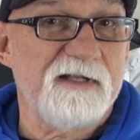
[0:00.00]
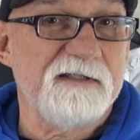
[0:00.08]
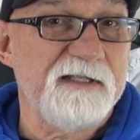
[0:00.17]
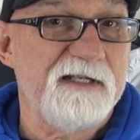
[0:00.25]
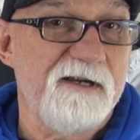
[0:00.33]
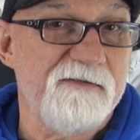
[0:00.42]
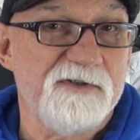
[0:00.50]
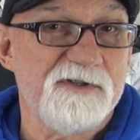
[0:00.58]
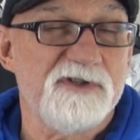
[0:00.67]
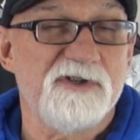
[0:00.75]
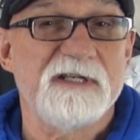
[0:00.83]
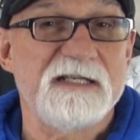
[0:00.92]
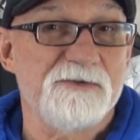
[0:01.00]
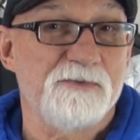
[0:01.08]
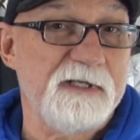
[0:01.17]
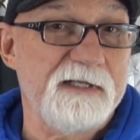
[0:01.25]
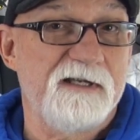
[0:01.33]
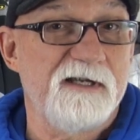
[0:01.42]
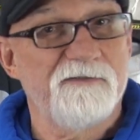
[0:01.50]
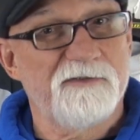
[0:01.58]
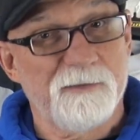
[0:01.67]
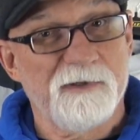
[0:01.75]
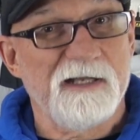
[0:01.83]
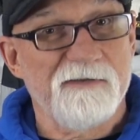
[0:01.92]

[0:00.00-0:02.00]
LD Comfort shirt is really comfortable.